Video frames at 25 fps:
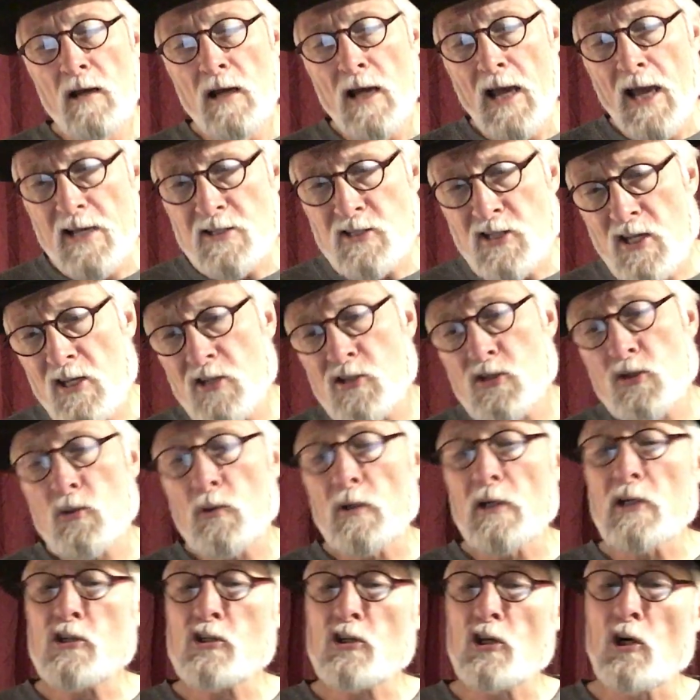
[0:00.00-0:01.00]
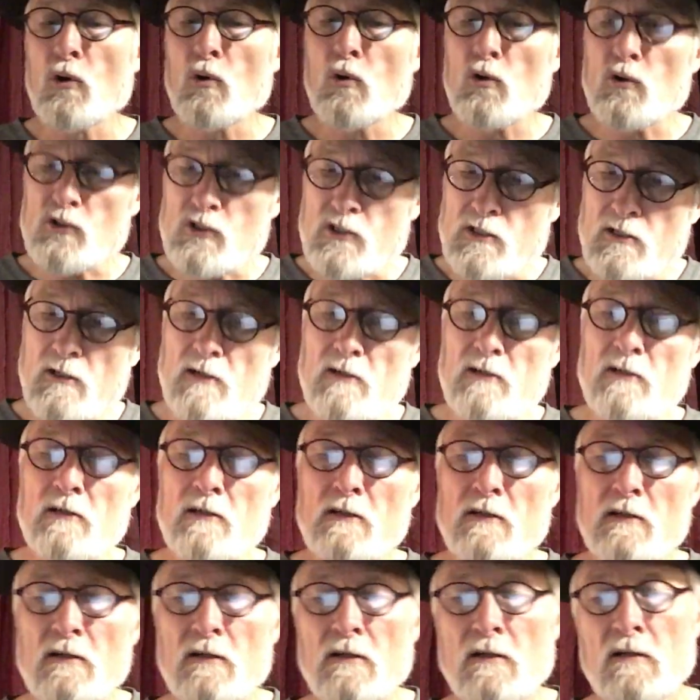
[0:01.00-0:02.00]
as history shows,
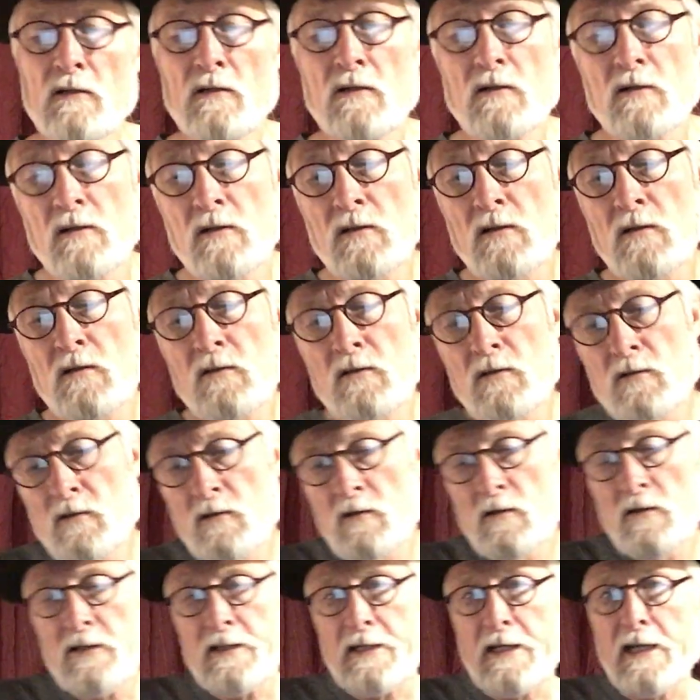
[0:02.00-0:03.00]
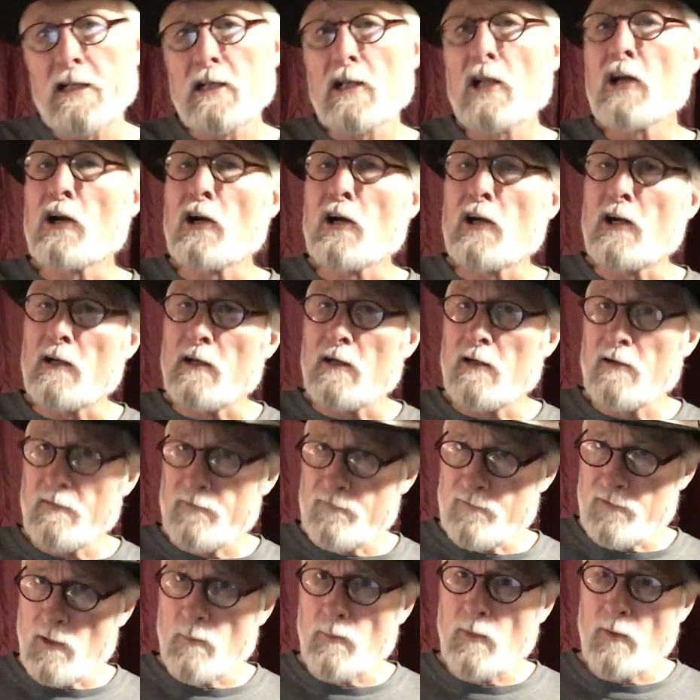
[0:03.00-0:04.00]
can learn
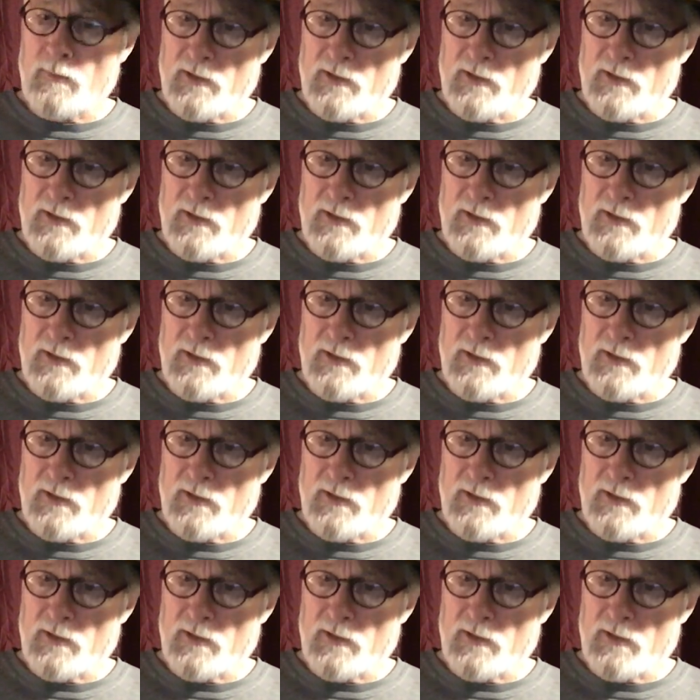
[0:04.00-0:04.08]
from a